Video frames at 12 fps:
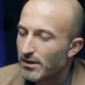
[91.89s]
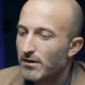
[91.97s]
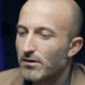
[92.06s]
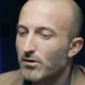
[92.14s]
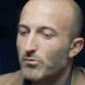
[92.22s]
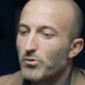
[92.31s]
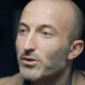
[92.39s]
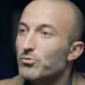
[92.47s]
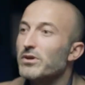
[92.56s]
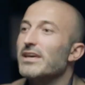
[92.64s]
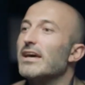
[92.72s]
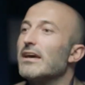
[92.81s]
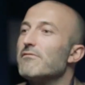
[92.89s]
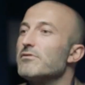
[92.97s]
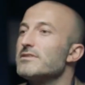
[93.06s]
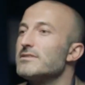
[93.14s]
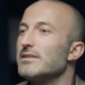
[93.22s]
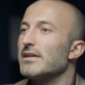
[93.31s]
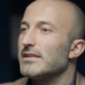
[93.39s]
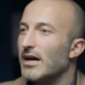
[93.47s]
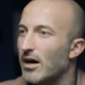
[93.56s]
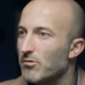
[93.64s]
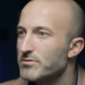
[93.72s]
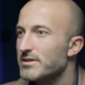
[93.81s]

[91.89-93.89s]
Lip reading: We are doing everything in-house